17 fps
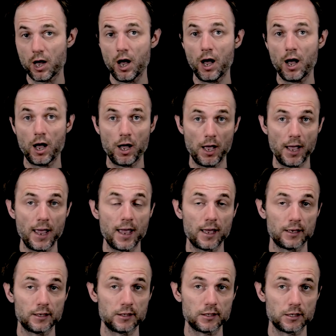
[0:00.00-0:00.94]

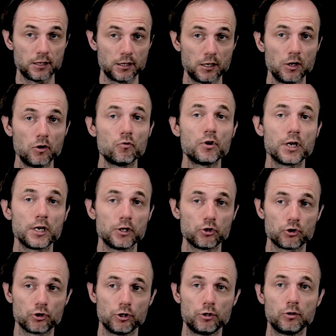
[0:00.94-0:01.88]
and
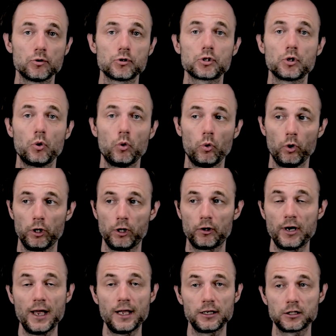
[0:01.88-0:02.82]
reintroduce the
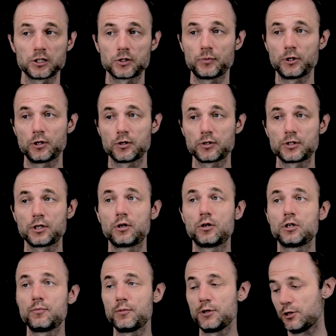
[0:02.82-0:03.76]
Euler angles, because they're
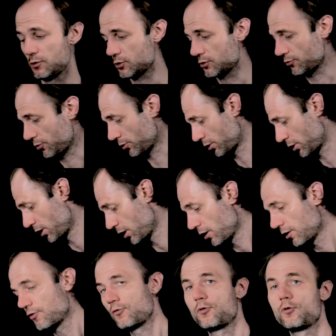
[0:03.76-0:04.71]
going to be useful
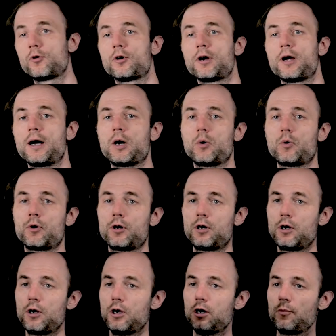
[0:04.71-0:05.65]
for our
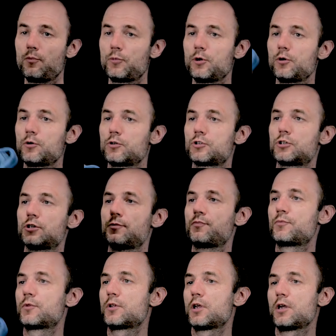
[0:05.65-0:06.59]
approach.
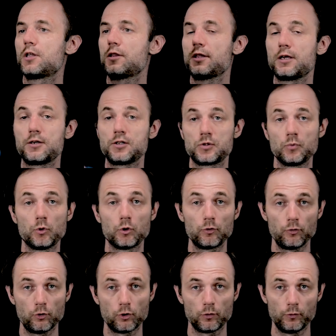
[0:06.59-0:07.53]
That is more
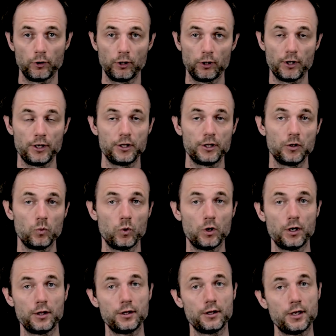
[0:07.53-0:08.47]
formal than the
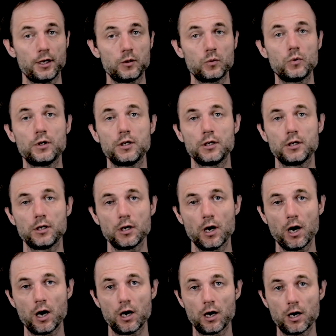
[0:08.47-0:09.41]
one that we
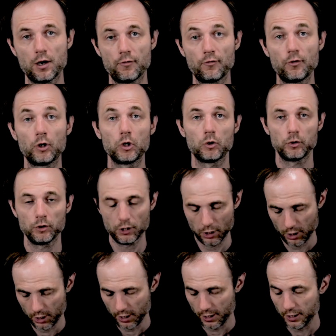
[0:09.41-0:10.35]
followed
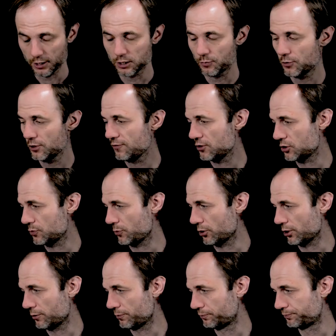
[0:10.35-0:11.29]
in the previous
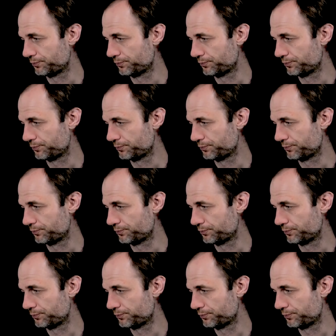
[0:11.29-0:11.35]
part.